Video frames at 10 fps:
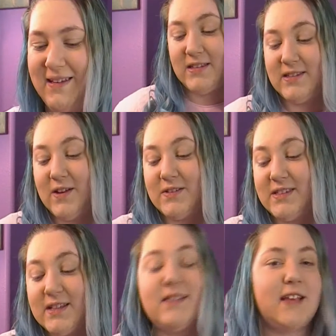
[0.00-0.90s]
So
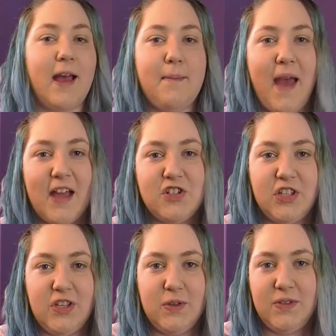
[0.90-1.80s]
since I am
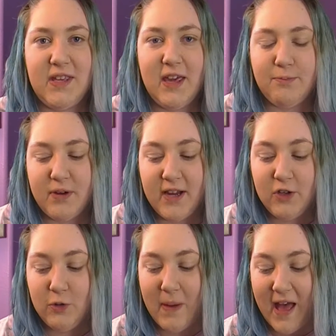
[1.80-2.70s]
actually using a brand
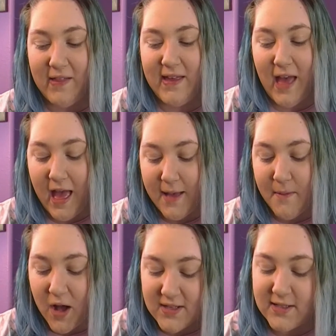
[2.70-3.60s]
new palette, I
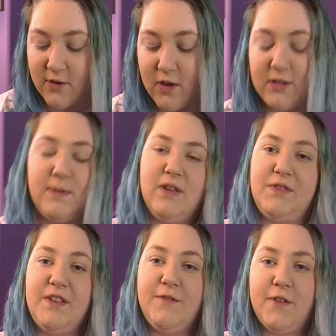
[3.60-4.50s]
am also going to be
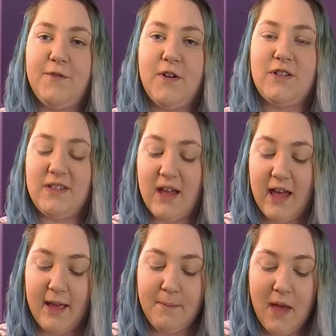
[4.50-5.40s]
using for the first
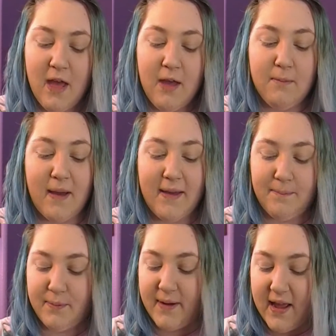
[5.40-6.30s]
time my
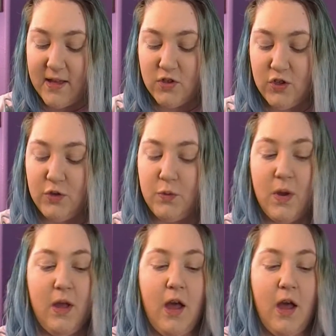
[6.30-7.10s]
brand new